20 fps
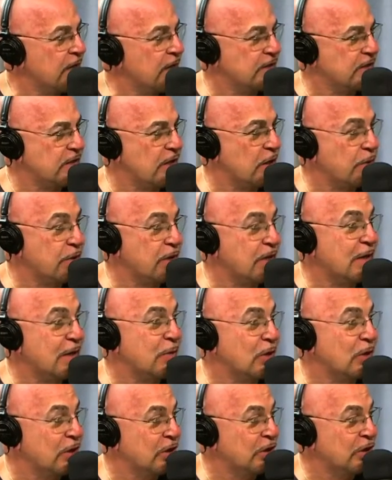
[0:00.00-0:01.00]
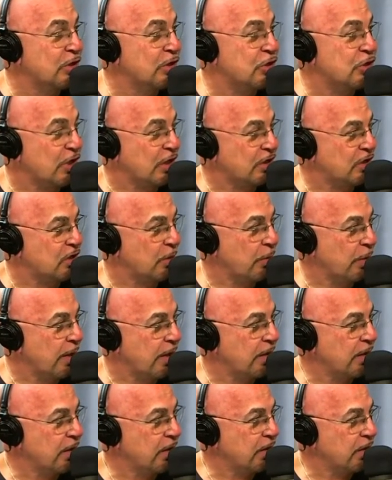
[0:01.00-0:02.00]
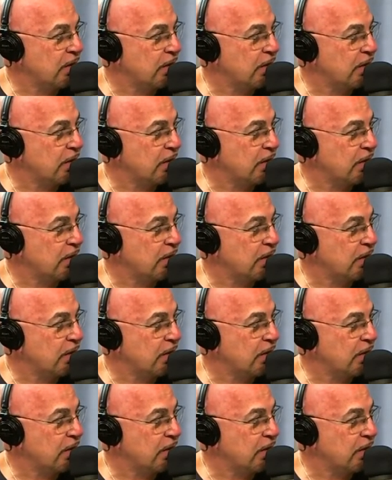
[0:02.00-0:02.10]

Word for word: because i don't think i'm allergic to it